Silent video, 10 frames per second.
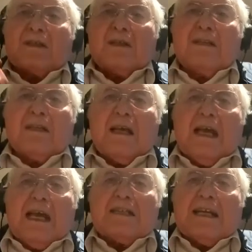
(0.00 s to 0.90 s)
It's a
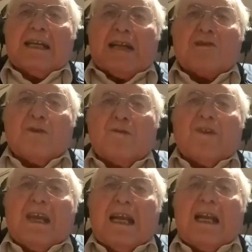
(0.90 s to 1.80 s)
natural feeling,
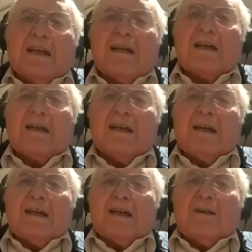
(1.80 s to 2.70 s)

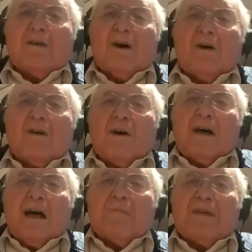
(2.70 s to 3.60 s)
I mean,
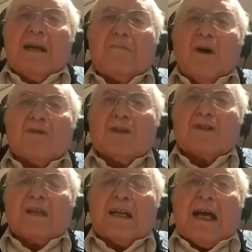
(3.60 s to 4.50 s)
emotions are
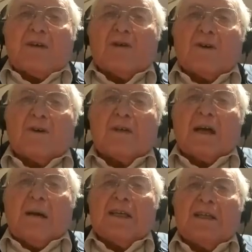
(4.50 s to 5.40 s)
natural. I mean,
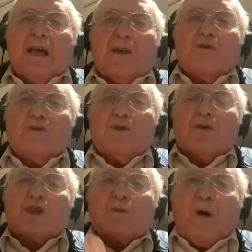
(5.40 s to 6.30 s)
you respond
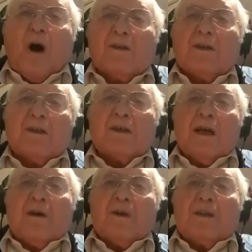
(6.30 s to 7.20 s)
with how
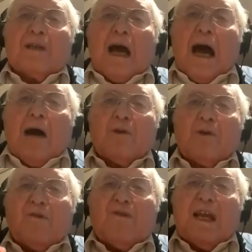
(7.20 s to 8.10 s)
you feel at that
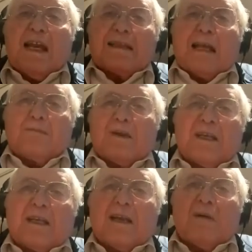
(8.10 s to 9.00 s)
particular moment,
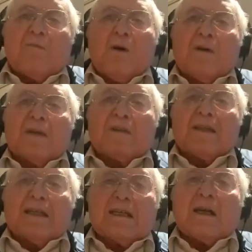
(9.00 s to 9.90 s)
and this
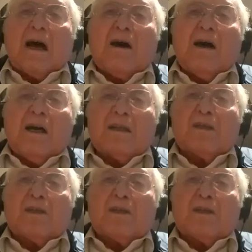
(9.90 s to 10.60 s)
is what I felt.